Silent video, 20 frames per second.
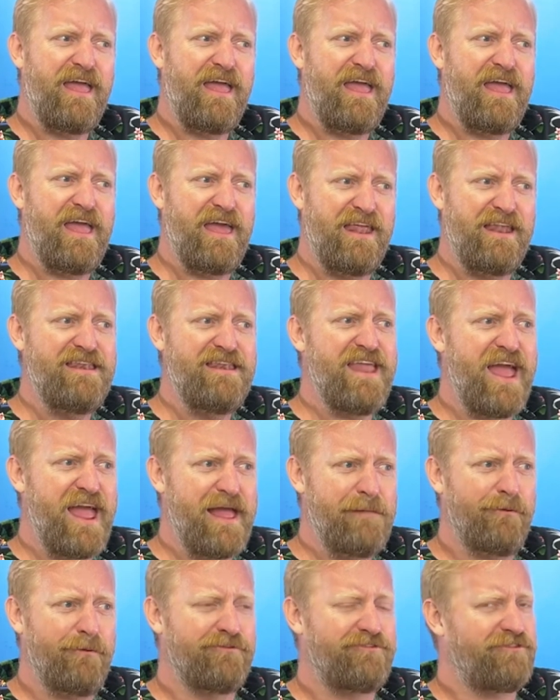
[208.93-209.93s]
it
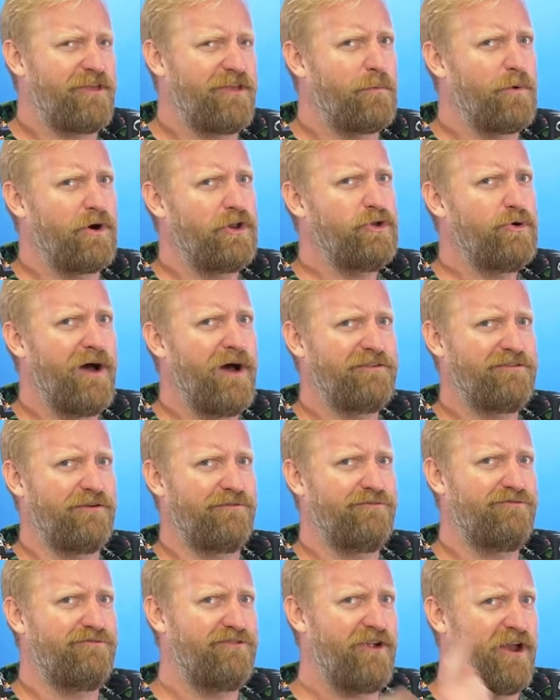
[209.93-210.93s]
enables someone who has a
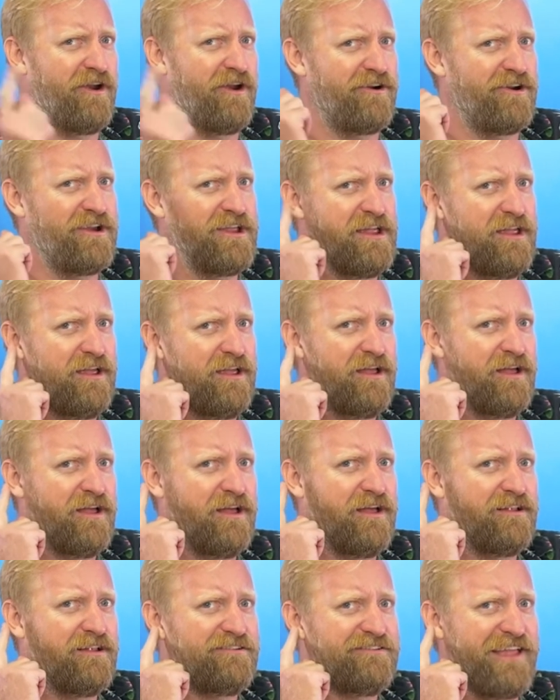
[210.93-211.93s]
very
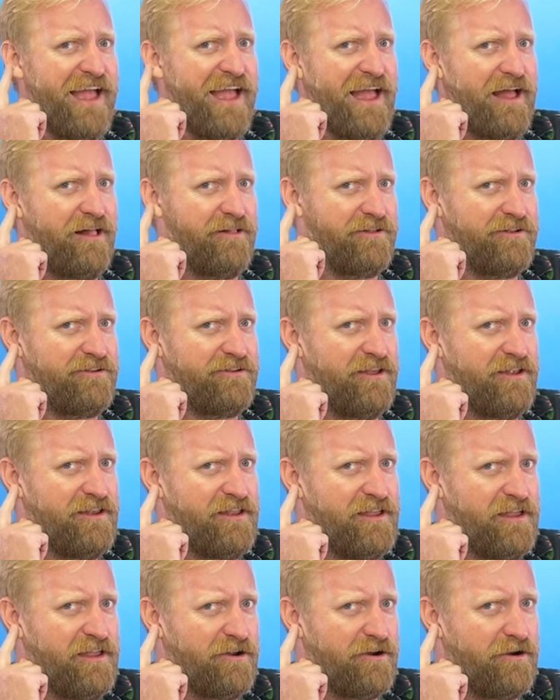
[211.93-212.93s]
talented
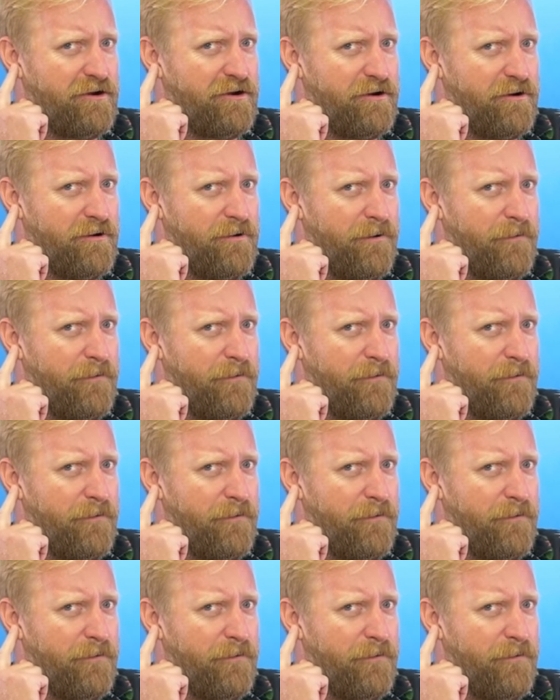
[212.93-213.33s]
ear